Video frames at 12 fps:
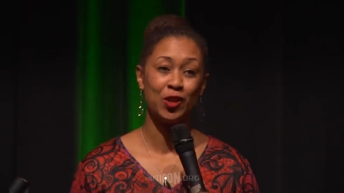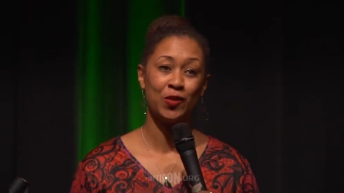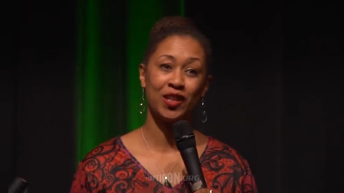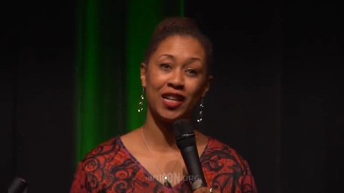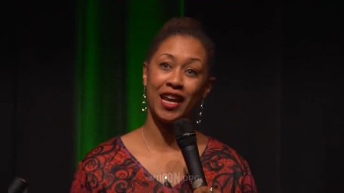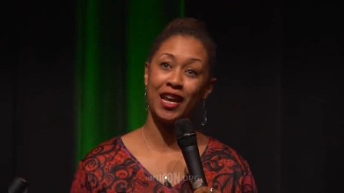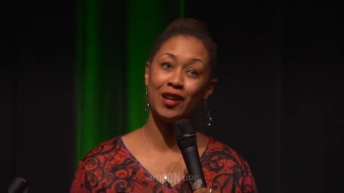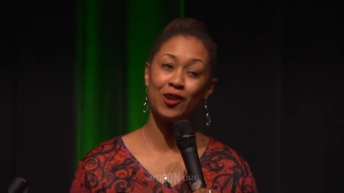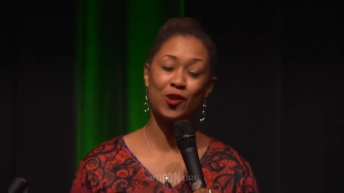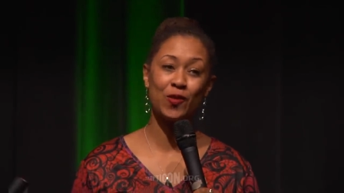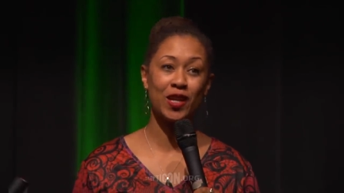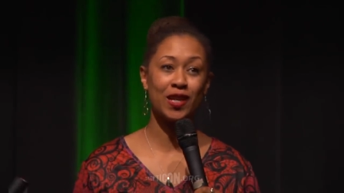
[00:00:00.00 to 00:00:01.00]
but
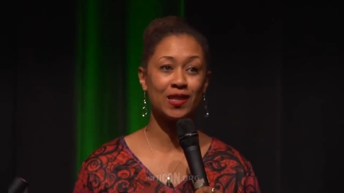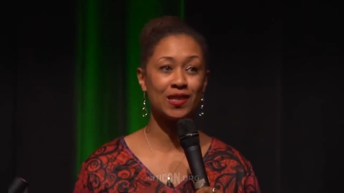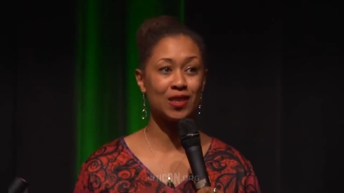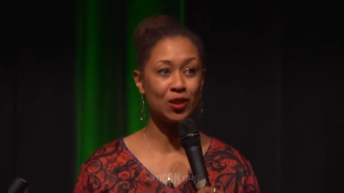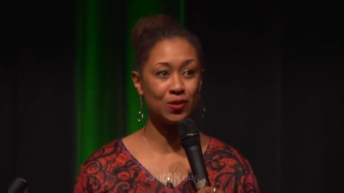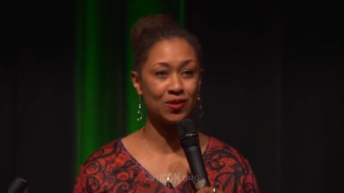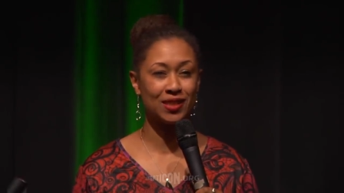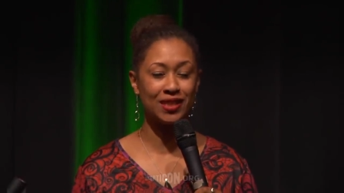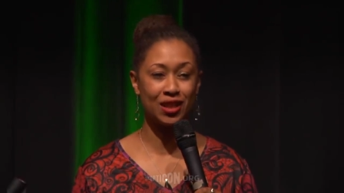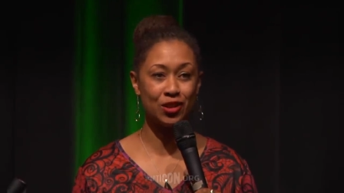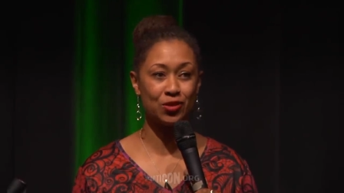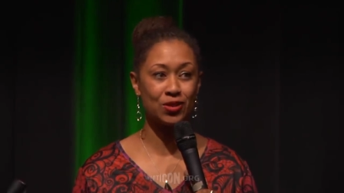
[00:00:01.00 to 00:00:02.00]
anger, man, it's so
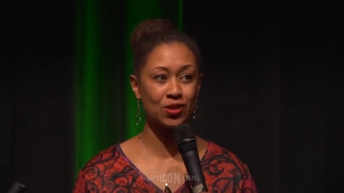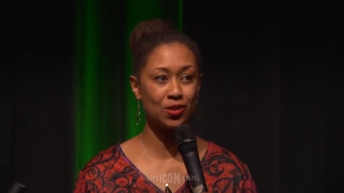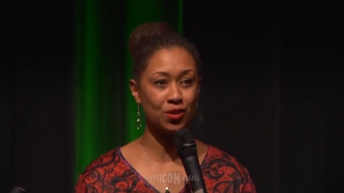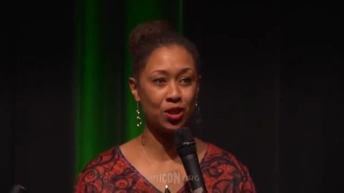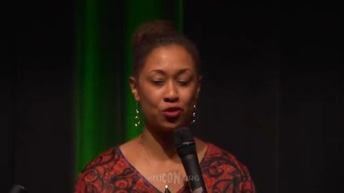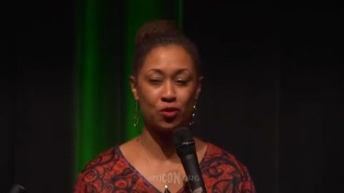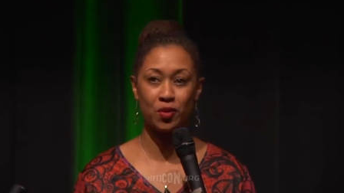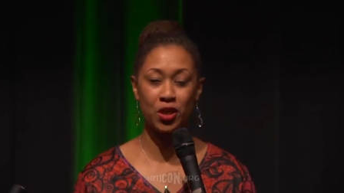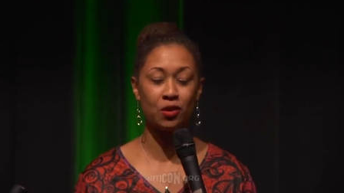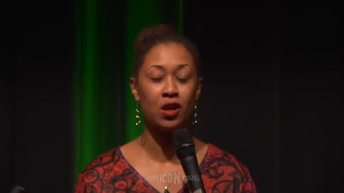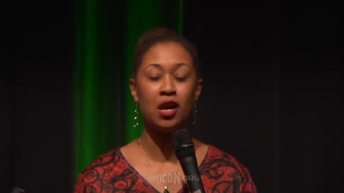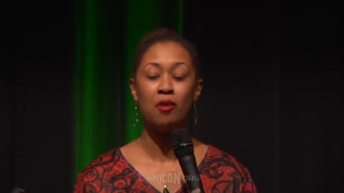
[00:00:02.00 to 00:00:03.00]
dangerous, so
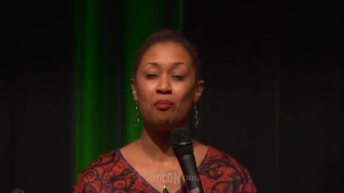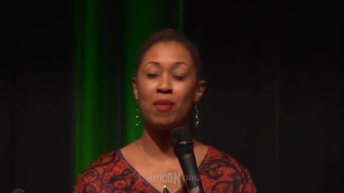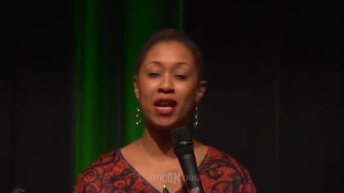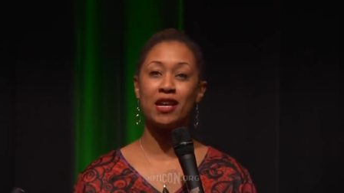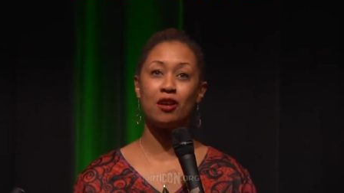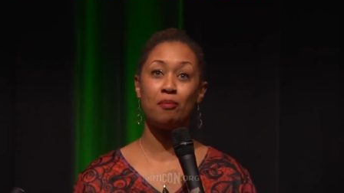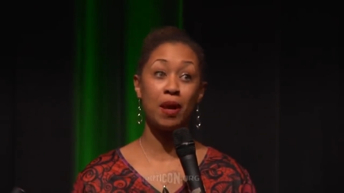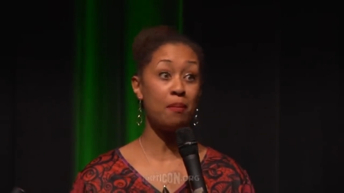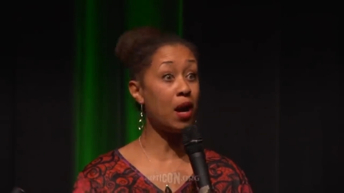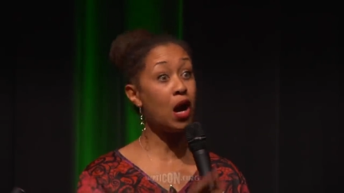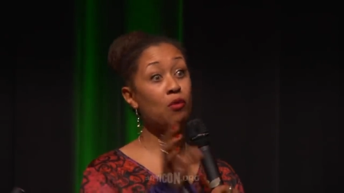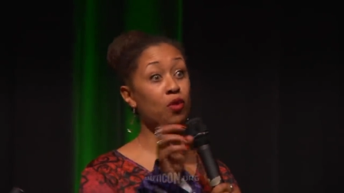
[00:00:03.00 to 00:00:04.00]
detrimental. My, uh, my
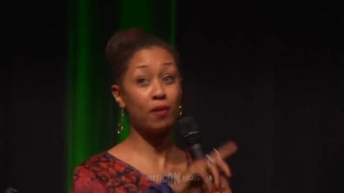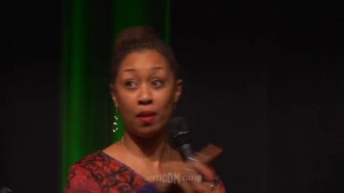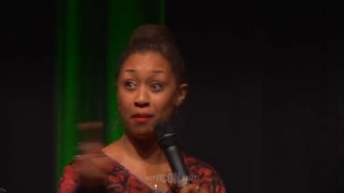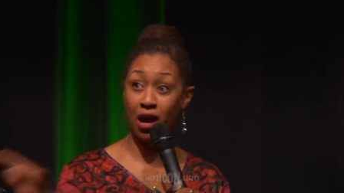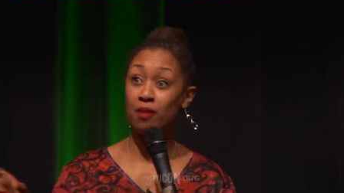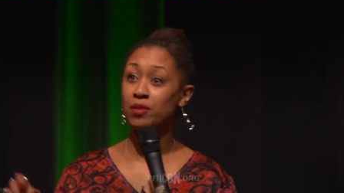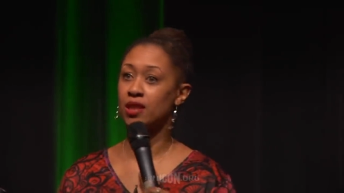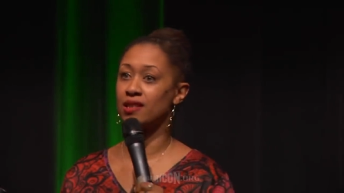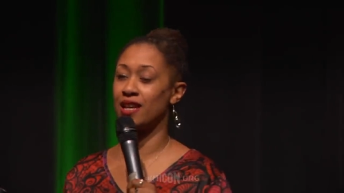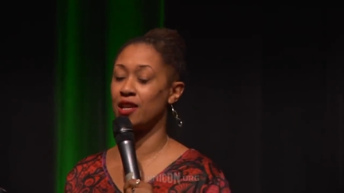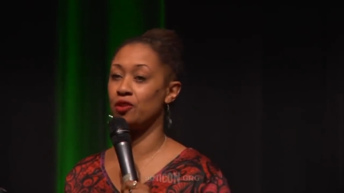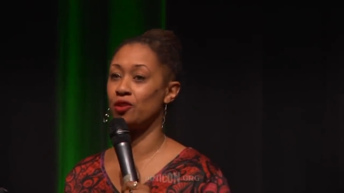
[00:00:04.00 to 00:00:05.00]
mom, when my mom gets
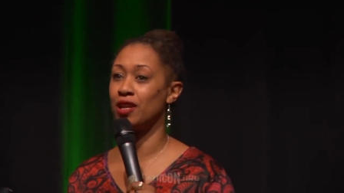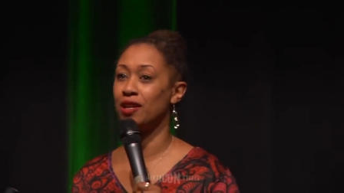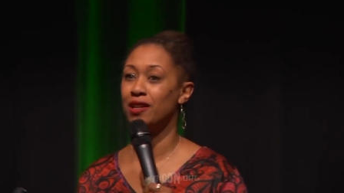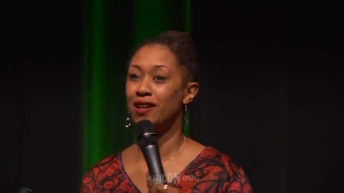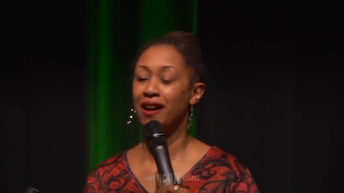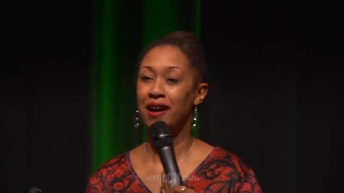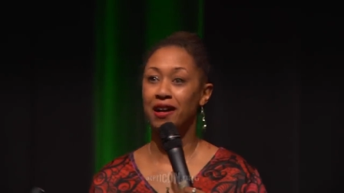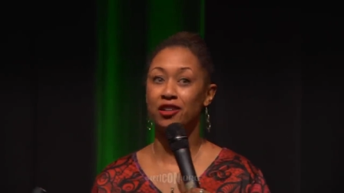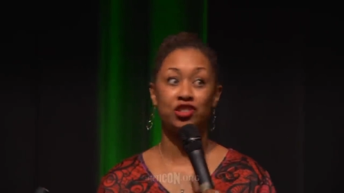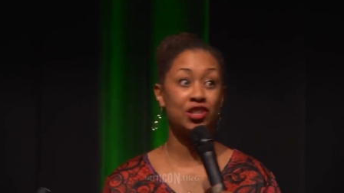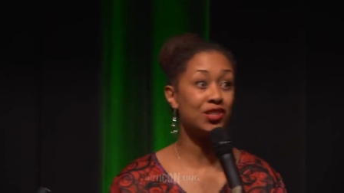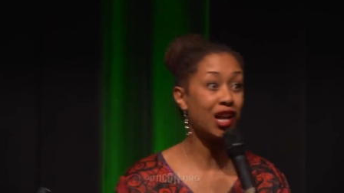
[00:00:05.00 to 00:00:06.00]
angry, uh,
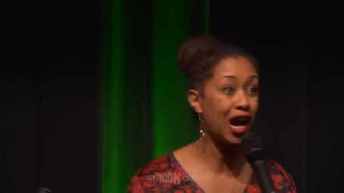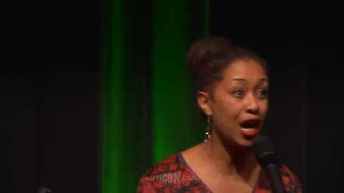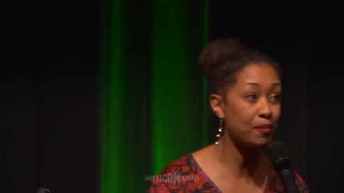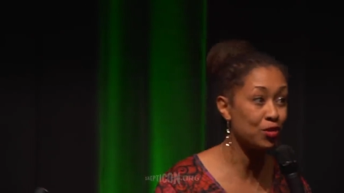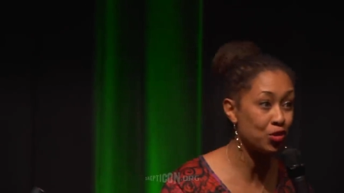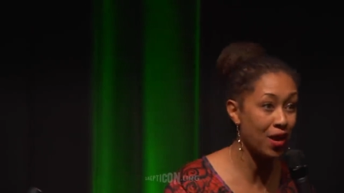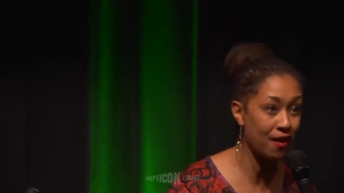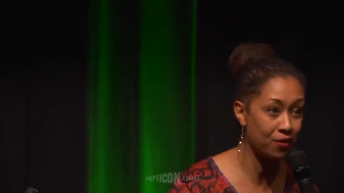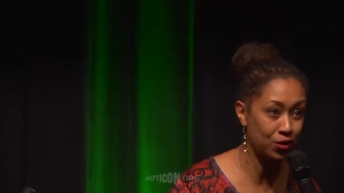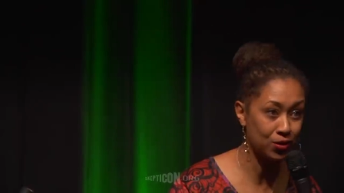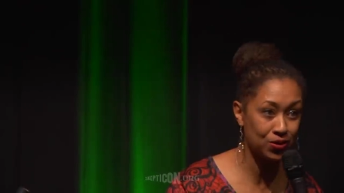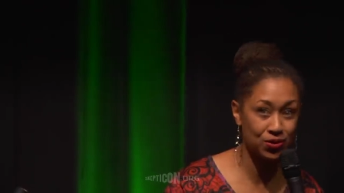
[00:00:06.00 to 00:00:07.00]
she time
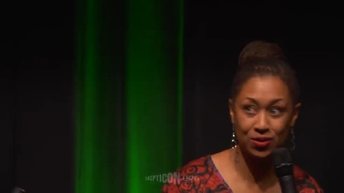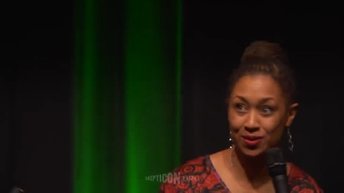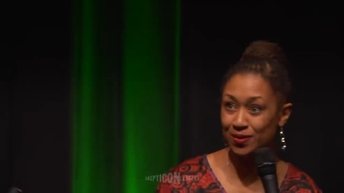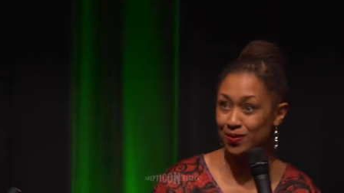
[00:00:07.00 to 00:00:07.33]
travels.